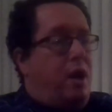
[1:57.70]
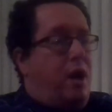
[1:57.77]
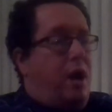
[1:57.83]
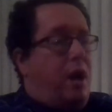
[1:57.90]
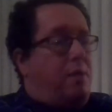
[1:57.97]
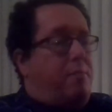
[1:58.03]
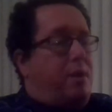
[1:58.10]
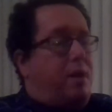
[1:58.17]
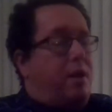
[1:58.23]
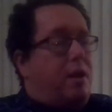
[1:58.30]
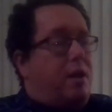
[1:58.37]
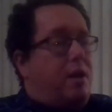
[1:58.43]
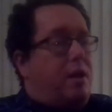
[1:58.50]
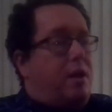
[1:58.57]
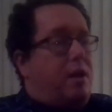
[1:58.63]
I mean,
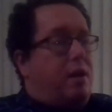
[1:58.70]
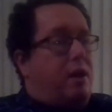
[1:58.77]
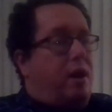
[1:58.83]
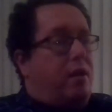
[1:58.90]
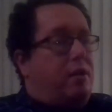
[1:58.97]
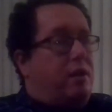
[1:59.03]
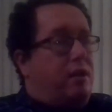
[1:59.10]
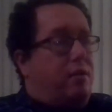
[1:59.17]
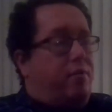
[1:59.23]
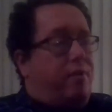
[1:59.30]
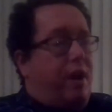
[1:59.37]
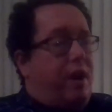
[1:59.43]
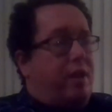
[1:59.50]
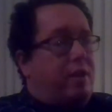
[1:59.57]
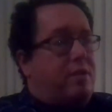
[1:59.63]
a little
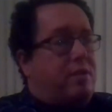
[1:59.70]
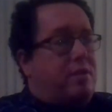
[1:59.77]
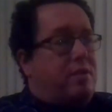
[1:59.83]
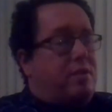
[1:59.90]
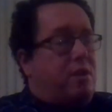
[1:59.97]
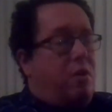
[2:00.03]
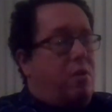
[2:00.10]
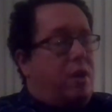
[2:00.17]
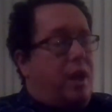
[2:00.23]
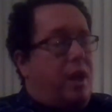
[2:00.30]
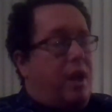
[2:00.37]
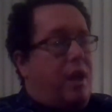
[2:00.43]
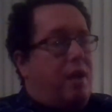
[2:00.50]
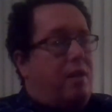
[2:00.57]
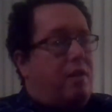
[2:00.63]
violence is
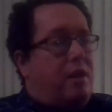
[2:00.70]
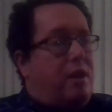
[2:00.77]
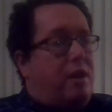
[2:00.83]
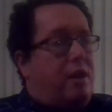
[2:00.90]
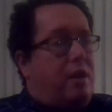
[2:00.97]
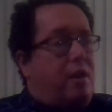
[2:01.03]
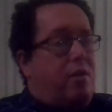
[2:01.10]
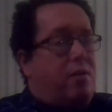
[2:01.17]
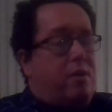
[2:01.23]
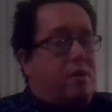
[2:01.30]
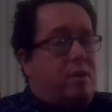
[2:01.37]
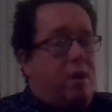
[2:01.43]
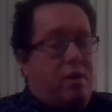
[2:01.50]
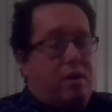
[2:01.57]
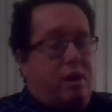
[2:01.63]
okay, like, The
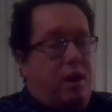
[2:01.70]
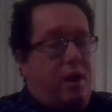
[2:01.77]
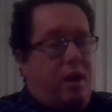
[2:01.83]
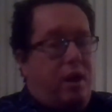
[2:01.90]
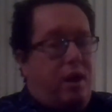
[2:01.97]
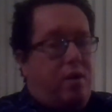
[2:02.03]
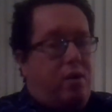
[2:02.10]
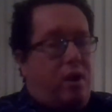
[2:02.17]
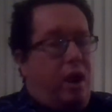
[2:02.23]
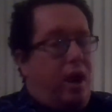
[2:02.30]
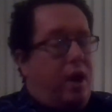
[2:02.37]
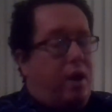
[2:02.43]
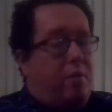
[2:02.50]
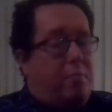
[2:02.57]
Dark Knight or Iron